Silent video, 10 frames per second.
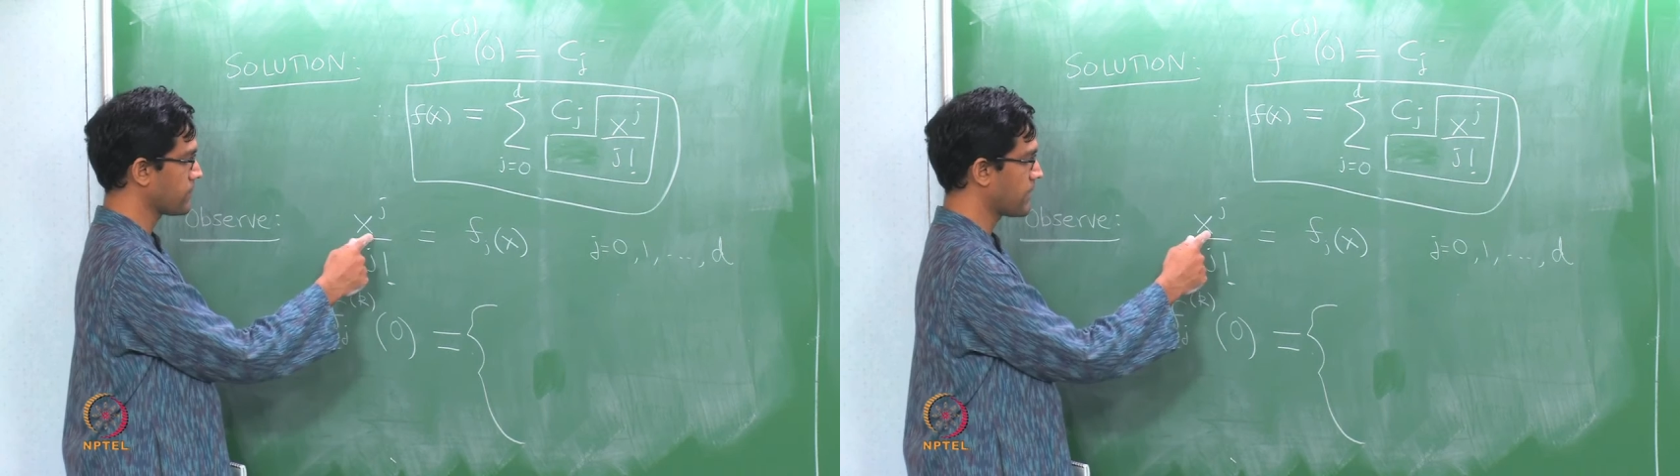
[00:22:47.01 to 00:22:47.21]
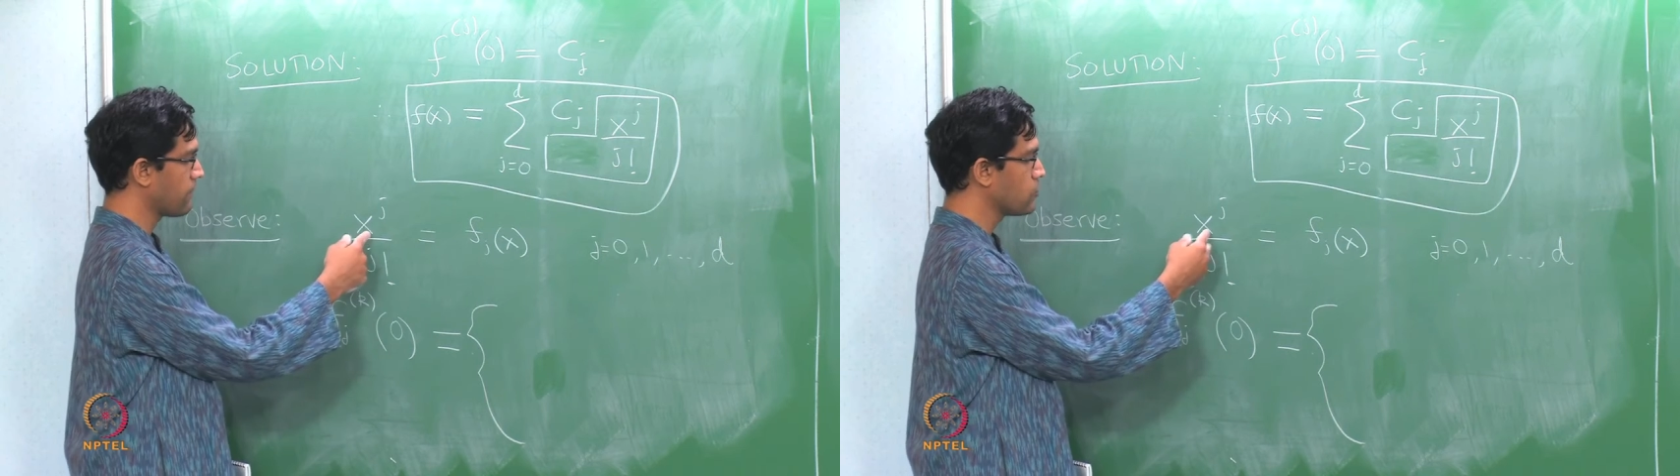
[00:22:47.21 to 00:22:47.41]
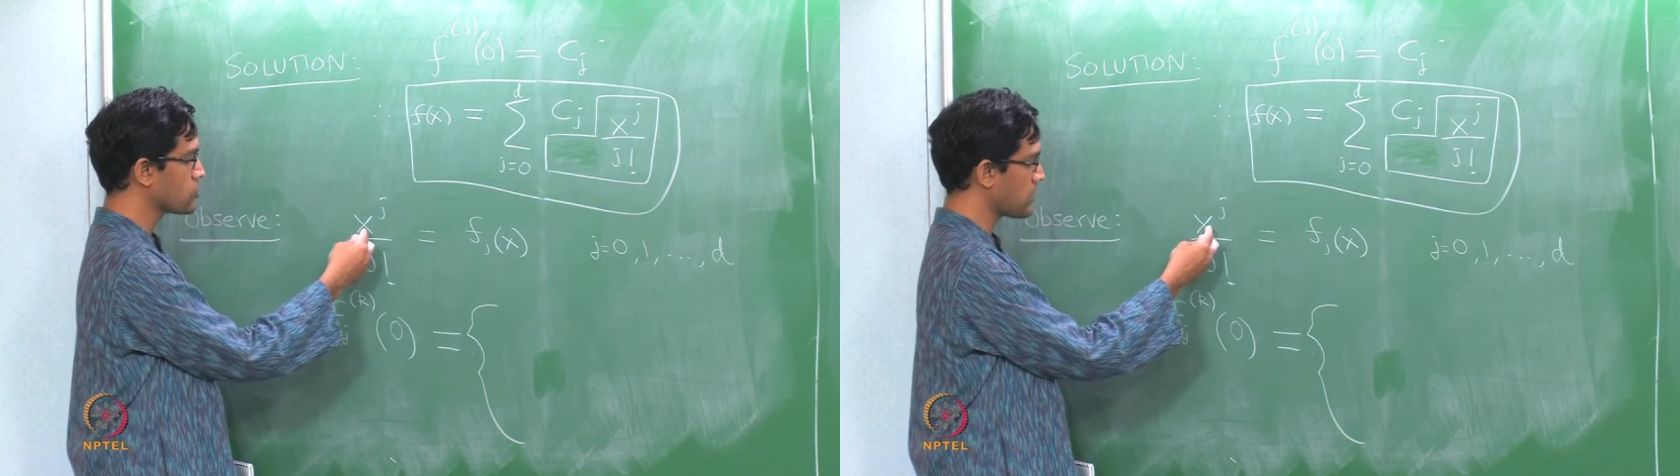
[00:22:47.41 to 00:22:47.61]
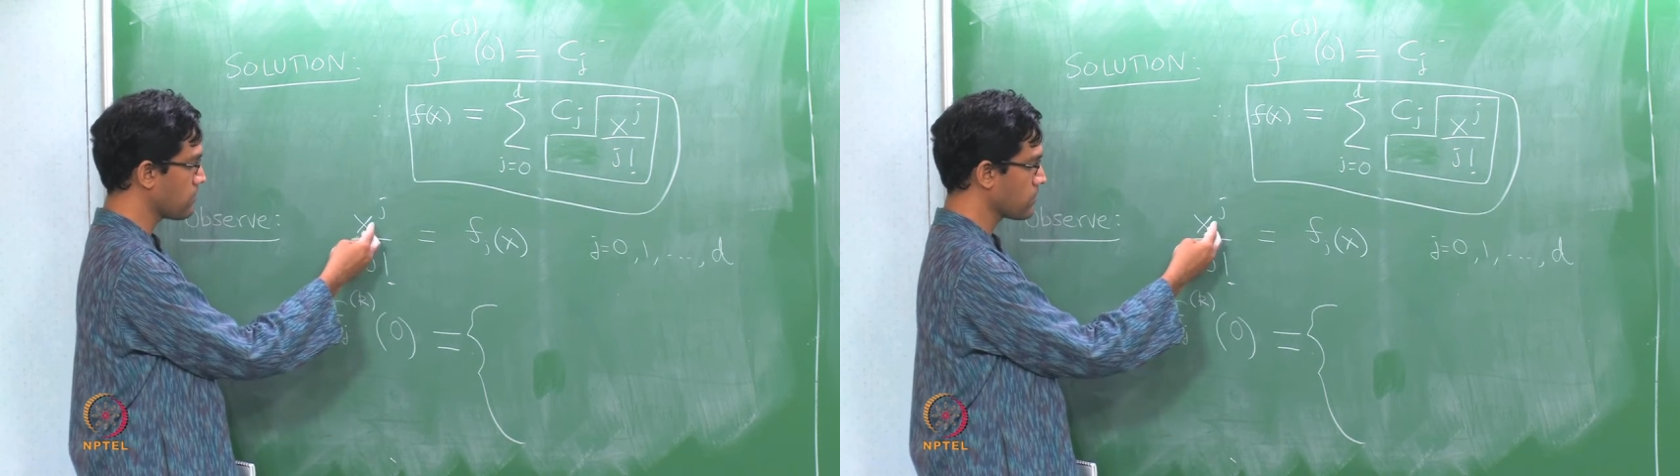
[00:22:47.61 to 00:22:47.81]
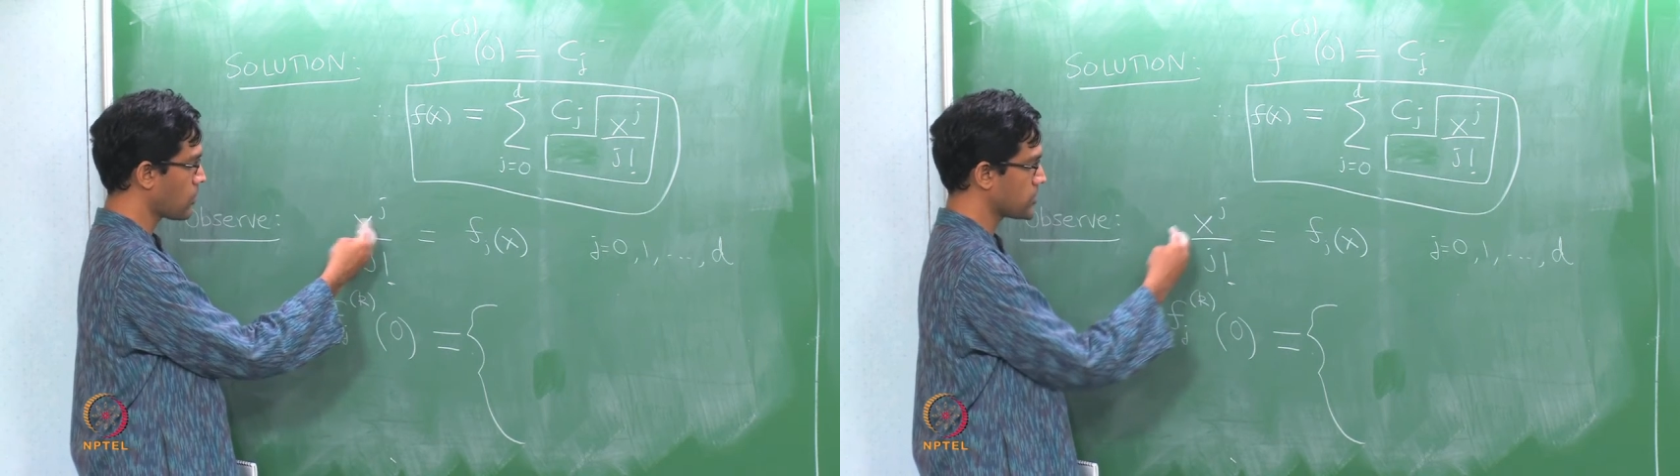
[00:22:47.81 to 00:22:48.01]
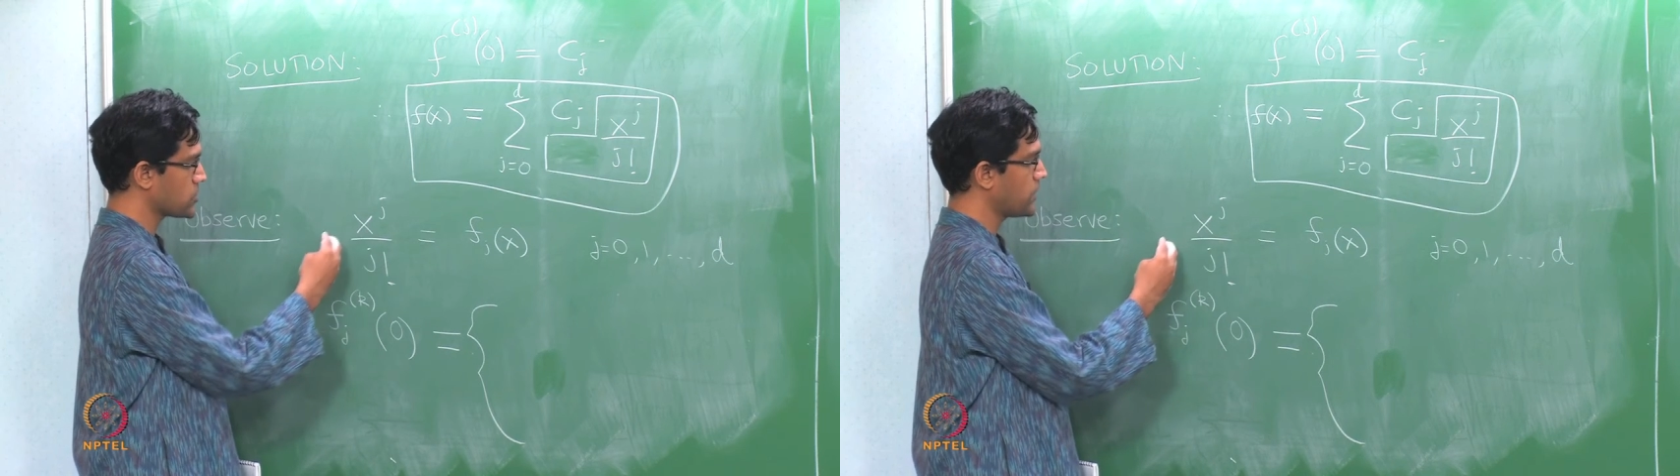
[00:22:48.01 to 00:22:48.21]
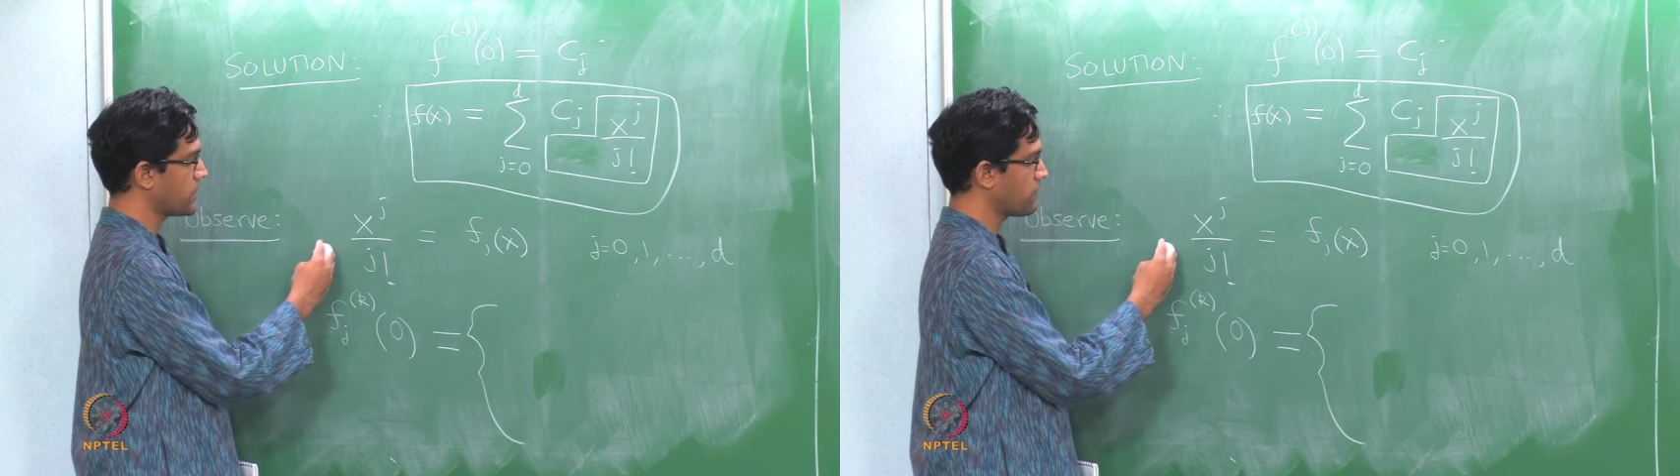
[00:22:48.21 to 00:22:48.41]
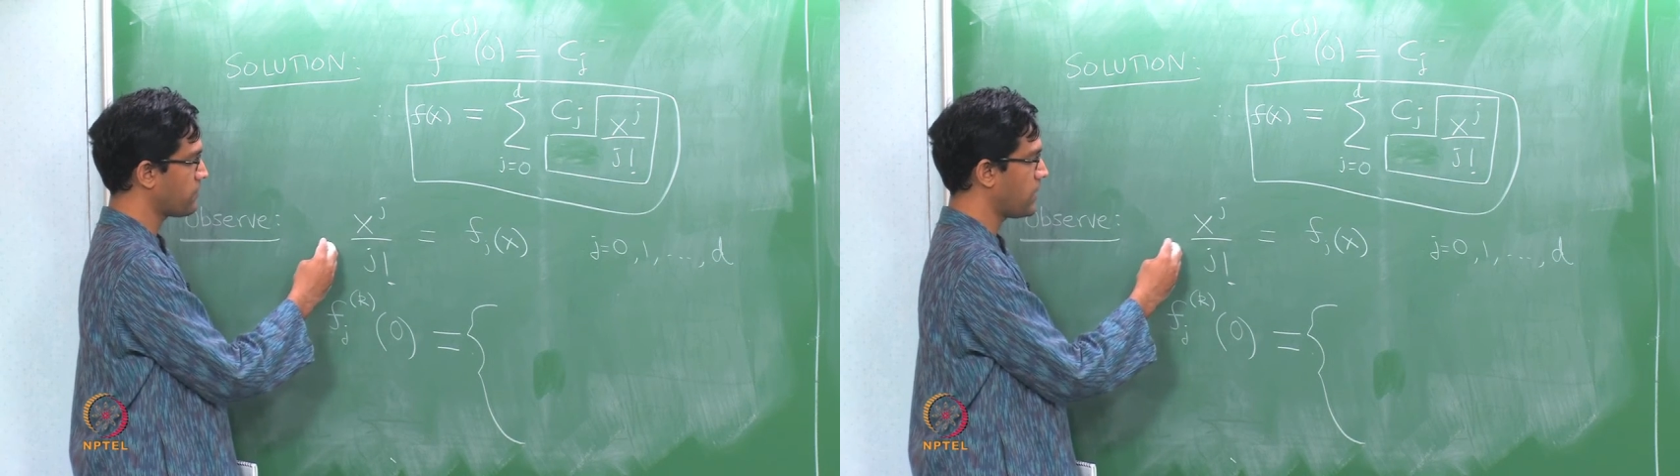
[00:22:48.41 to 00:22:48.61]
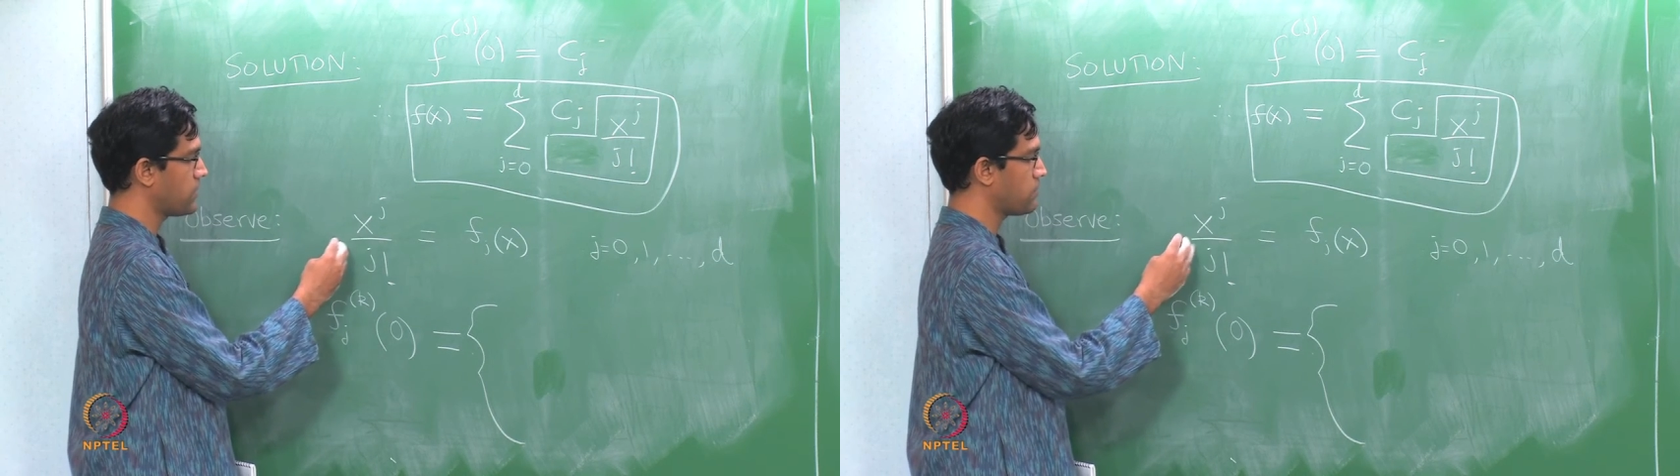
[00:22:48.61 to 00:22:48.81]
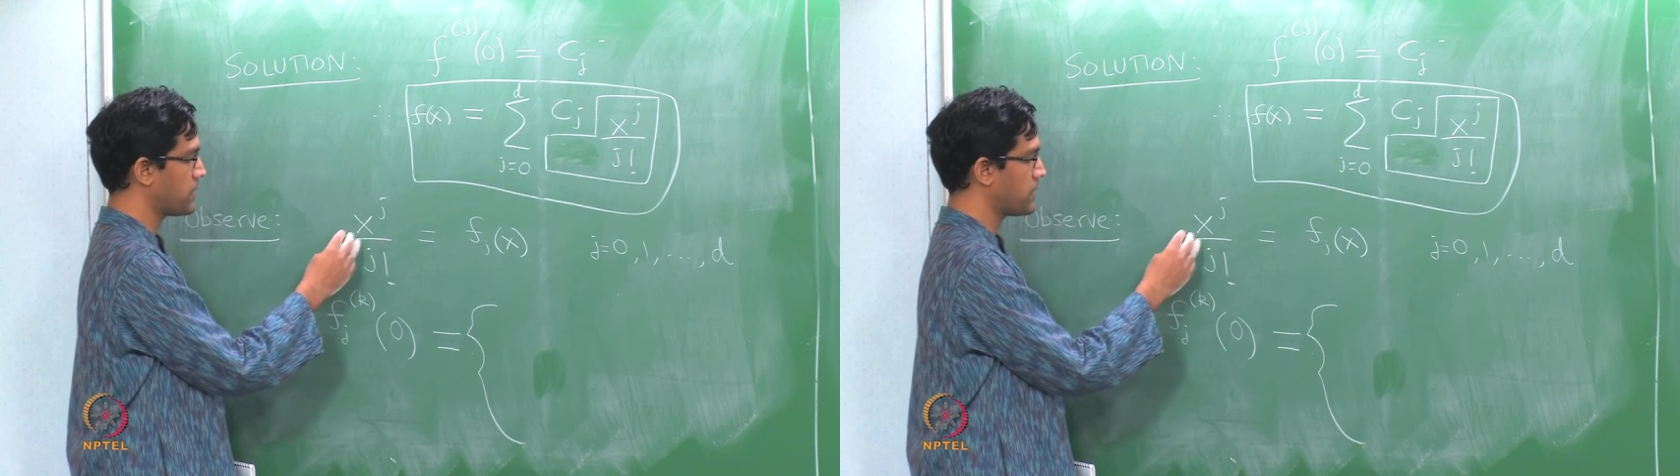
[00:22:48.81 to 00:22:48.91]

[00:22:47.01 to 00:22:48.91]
give you some constant in front,